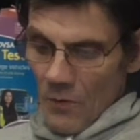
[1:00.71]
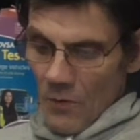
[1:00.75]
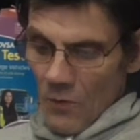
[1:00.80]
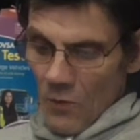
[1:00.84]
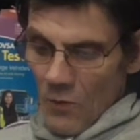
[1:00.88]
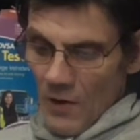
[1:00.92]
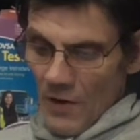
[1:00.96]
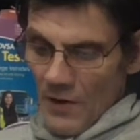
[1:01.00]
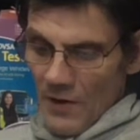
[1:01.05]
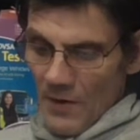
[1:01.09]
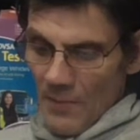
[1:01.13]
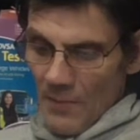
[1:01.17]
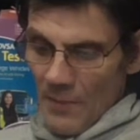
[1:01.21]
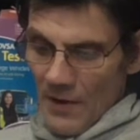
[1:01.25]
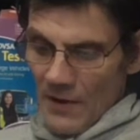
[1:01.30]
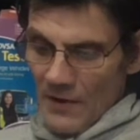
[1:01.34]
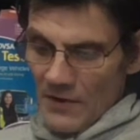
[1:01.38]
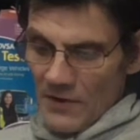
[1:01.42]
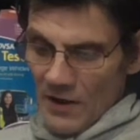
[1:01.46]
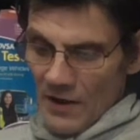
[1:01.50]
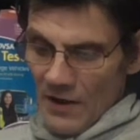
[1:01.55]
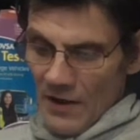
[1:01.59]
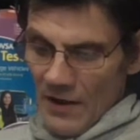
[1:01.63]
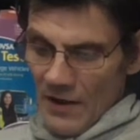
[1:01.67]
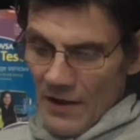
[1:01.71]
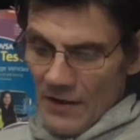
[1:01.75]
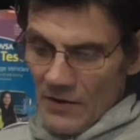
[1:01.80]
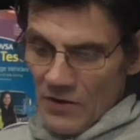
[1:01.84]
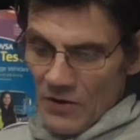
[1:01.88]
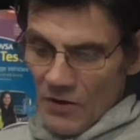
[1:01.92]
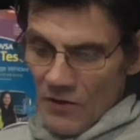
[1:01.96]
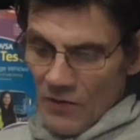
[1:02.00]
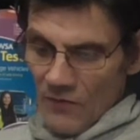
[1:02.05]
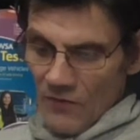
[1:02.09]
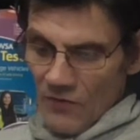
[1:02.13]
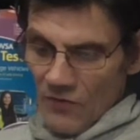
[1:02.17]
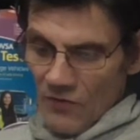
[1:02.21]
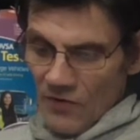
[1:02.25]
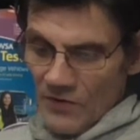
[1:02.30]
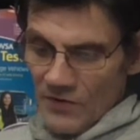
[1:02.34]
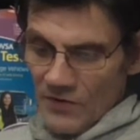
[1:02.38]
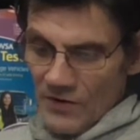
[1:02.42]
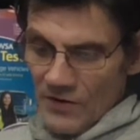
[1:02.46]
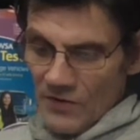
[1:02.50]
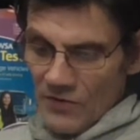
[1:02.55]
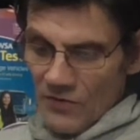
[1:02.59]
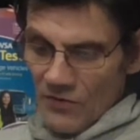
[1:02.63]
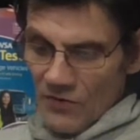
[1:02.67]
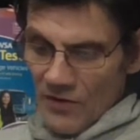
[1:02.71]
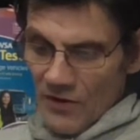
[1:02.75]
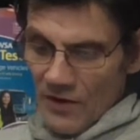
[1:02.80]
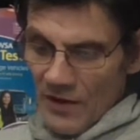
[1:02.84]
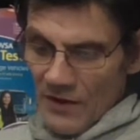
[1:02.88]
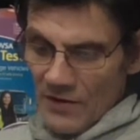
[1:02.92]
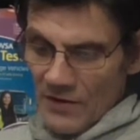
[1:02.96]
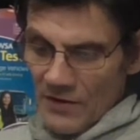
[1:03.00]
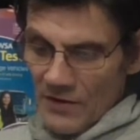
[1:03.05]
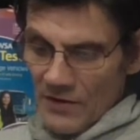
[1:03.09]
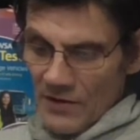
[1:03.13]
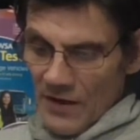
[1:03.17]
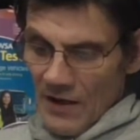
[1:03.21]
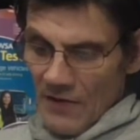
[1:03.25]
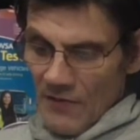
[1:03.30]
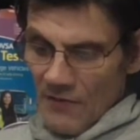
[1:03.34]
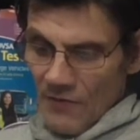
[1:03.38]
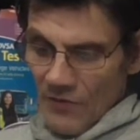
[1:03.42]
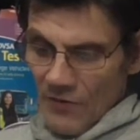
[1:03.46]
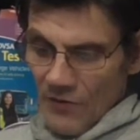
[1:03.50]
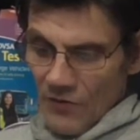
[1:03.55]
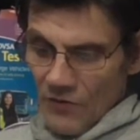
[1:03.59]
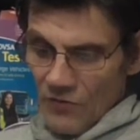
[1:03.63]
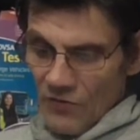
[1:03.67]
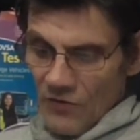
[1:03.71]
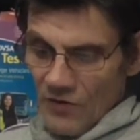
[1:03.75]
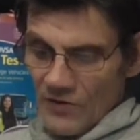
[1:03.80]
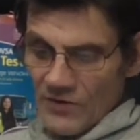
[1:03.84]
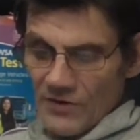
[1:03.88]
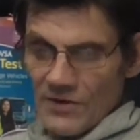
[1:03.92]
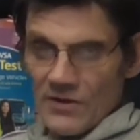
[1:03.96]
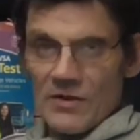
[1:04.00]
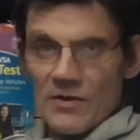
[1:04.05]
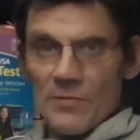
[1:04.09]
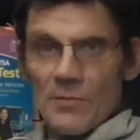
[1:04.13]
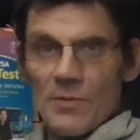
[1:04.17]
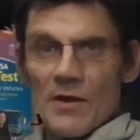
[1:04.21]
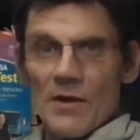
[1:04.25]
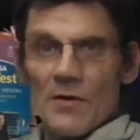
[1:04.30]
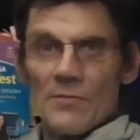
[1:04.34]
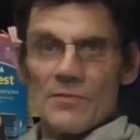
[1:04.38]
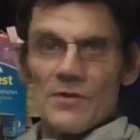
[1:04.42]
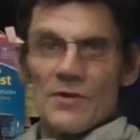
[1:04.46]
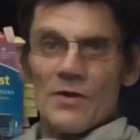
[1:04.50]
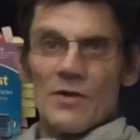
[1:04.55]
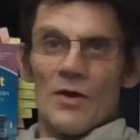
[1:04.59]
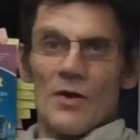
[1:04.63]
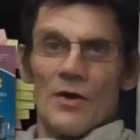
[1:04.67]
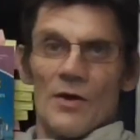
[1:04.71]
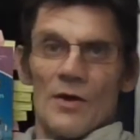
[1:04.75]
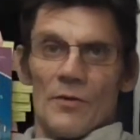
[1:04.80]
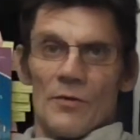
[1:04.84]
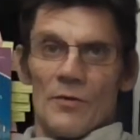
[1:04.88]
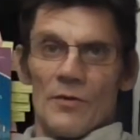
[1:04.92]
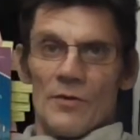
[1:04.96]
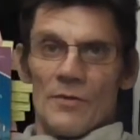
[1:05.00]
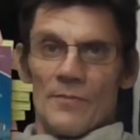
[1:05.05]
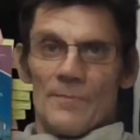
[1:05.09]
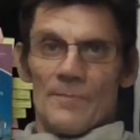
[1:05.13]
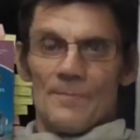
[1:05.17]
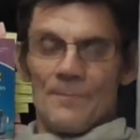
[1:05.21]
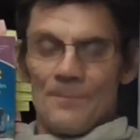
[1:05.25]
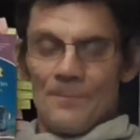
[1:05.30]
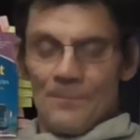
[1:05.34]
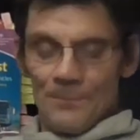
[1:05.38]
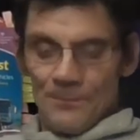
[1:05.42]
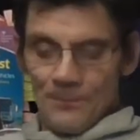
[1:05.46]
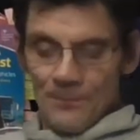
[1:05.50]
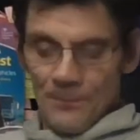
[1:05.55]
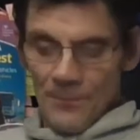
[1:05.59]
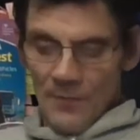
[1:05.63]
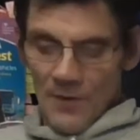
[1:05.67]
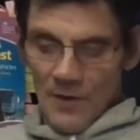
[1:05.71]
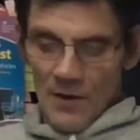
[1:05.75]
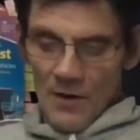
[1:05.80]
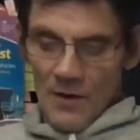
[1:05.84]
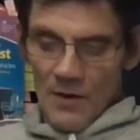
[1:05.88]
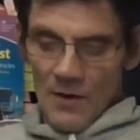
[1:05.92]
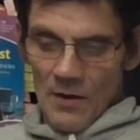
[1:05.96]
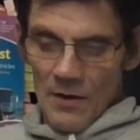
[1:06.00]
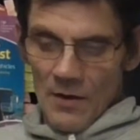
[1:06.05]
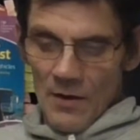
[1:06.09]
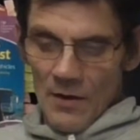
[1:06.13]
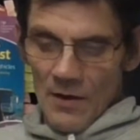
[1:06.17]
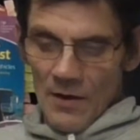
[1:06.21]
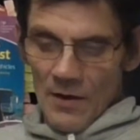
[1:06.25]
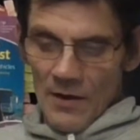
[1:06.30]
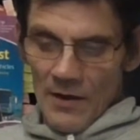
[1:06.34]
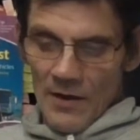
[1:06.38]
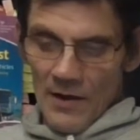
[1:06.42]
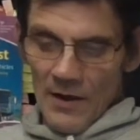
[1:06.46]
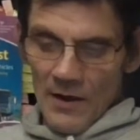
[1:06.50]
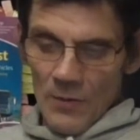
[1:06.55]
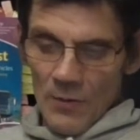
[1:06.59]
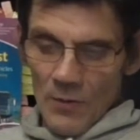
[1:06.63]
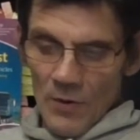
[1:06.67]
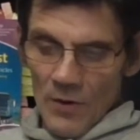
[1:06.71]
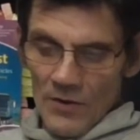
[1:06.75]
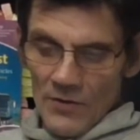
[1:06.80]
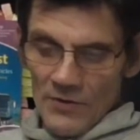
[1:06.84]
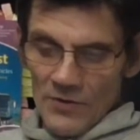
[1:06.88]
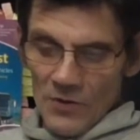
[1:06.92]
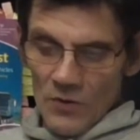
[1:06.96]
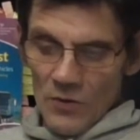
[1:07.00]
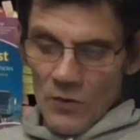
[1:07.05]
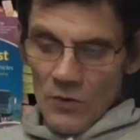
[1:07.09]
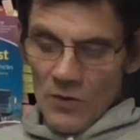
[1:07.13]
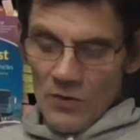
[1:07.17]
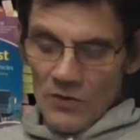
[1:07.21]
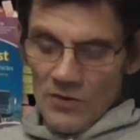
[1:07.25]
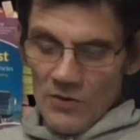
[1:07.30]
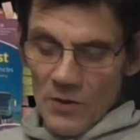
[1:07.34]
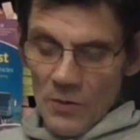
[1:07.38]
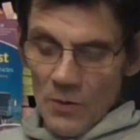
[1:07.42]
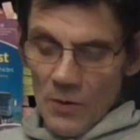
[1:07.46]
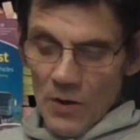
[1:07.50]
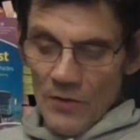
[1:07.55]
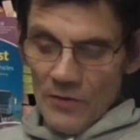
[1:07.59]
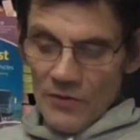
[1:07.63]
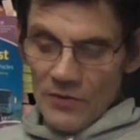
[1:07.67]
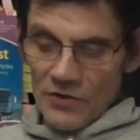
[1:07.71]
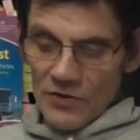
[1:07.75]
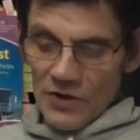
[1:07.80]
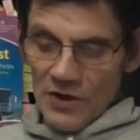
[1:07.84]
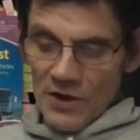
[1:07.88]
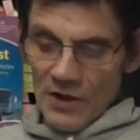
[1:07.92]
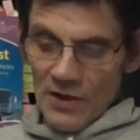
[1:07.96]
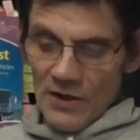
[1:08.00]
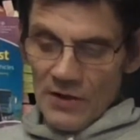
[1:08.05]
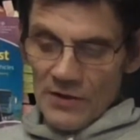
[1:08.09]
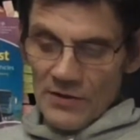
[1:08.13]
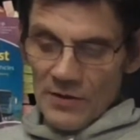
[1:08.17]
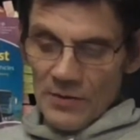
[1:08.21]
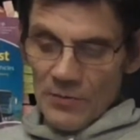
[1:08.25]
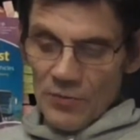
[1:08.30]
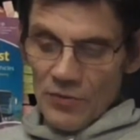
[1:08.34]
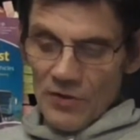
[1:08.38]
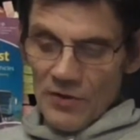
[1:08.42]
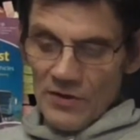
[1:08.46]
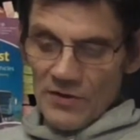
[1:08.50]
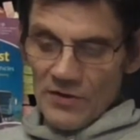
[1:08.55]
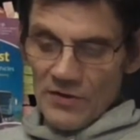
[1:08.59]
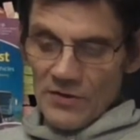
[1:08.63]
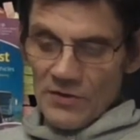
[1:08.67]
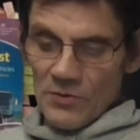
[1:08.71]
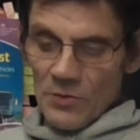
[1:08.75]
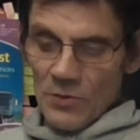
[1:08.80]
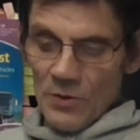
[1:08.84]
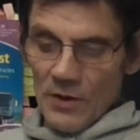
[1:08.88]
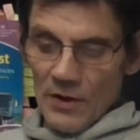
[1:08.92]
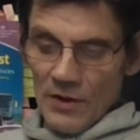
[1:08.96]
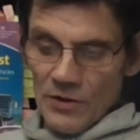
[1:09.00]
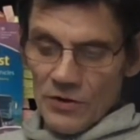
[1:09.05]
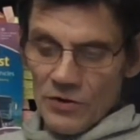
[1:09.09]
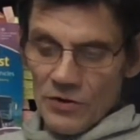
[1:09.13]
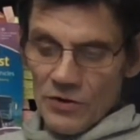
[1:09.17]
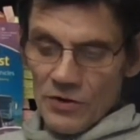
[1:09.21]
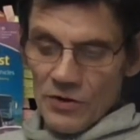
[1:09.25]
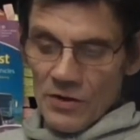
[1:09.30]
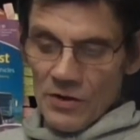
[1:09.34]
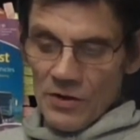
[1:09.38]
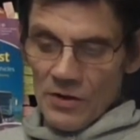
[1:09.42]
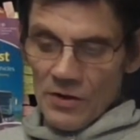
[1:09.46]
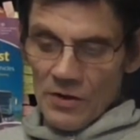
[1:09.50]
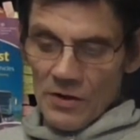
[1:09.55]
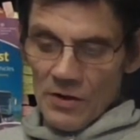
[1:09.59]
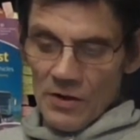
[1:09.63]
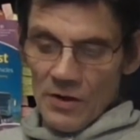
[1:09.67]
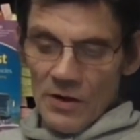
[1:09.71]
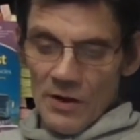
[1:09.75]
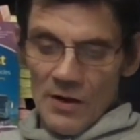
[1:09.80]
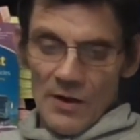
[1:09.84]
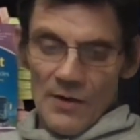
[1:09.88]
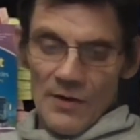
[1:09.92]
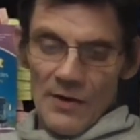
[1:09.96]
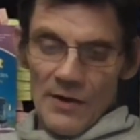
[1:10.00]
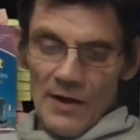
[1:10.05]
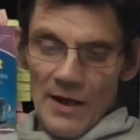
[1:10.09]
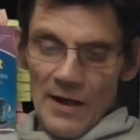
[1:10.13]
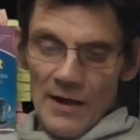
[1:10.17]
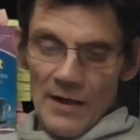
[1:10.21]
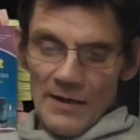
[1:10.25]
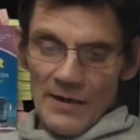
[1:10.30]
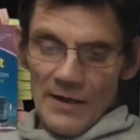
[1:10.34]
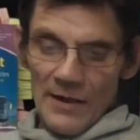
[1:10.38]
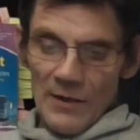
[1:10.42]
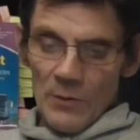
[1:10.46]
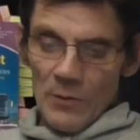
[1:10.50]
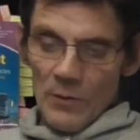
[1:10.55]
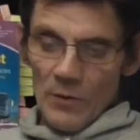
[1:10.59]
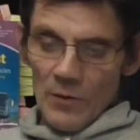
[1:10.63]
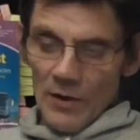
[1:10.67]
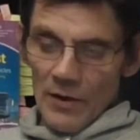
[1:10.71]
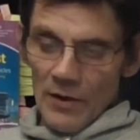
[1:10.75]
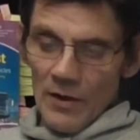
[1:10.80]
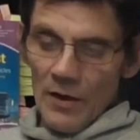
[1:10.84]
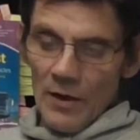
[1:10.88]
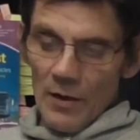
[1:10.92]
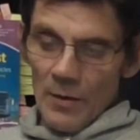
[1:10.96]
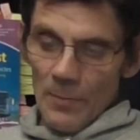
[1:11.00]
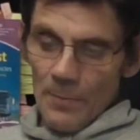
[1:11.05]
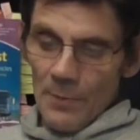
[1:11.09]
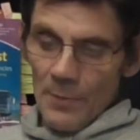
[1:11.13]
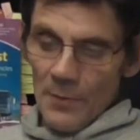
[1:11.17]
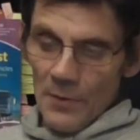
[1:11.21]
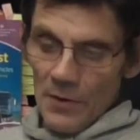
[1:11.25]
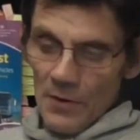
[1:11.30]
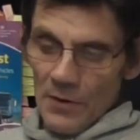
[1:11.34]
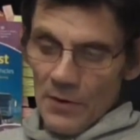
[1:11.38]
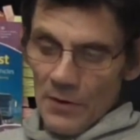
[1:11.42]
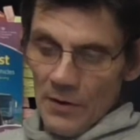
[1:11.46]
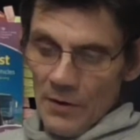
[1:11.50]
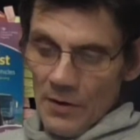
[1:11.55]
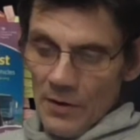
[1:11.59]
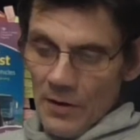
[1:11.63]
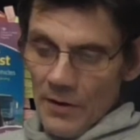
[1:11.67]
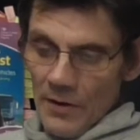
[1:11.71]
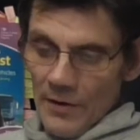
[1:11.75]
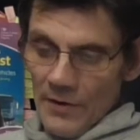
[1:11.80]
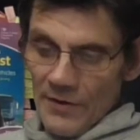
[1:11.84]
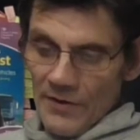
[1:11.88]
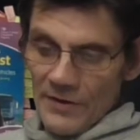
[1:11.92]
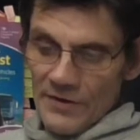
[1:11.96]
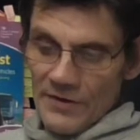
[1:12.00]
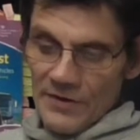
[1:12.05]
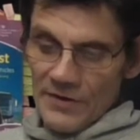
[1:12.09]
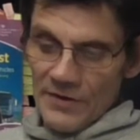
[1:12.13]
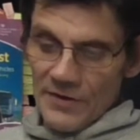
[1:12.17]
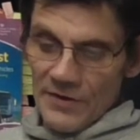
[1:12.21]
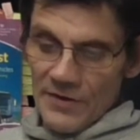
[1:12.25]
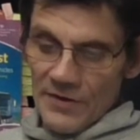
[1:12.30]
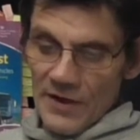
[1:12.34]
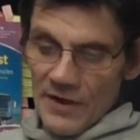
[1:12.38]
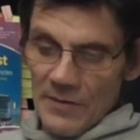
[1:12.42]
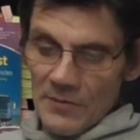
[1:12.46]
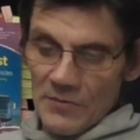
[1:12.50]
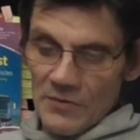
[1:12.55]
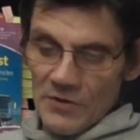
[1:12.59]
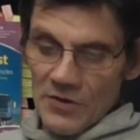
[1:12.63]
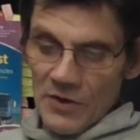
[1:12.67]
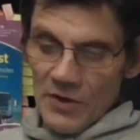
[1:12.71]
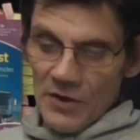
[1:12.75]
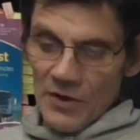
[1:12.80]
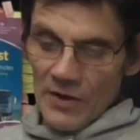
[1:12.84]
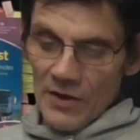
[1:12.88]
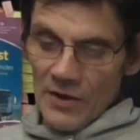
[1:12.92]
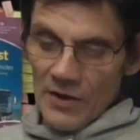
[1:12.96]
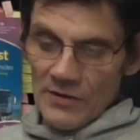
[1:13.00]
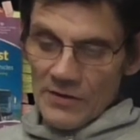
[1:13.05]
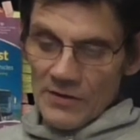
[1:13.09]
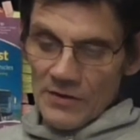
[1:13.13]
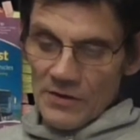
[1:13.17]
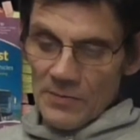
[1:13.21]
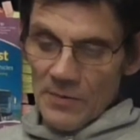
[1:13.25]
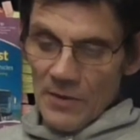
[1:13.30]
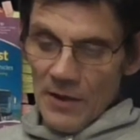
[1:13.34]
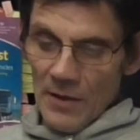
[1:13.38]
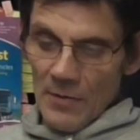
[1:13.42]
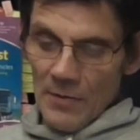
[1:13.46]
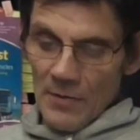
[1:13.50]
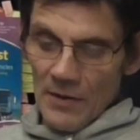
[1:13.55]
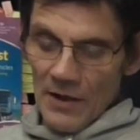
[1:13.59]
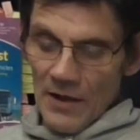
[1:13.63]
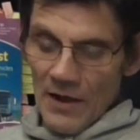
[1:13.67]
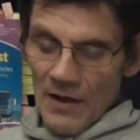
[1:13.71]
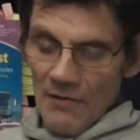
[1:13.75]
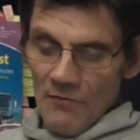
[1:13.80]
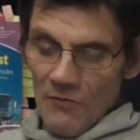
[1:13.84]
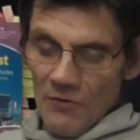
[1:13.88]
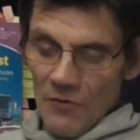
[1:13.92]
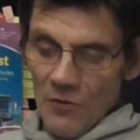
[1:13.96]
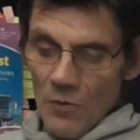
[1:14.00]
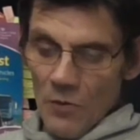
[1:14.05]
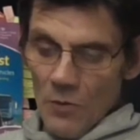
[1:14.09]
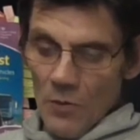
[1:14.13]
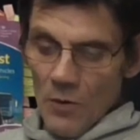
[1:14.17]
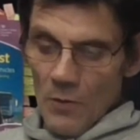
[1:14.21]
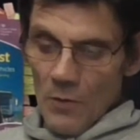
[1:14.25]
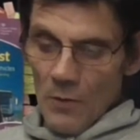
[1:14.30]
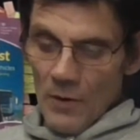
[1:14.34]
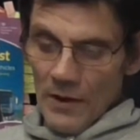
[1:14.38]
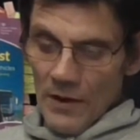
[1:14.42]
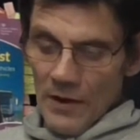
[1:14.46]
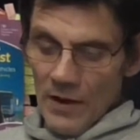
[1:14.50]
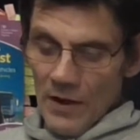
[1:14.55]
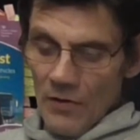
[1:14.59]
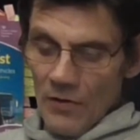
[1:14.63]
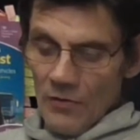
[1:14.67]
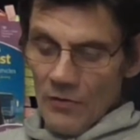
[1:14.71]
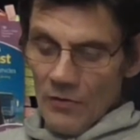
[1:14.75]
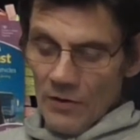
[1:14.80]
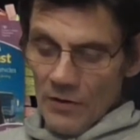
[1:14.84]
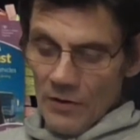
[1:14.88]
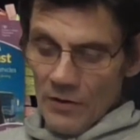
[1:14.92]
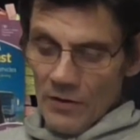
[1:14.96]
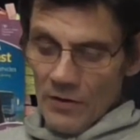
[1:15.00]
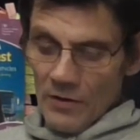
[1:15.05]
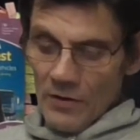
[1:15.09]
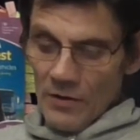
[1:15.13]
when the base and collector of a transistor are connected together, the transistor becomes a diode. Connect the wires according to the wiring checklist and press the switch. The LED will light up. This is the same circuit as experiment 11, one-way current.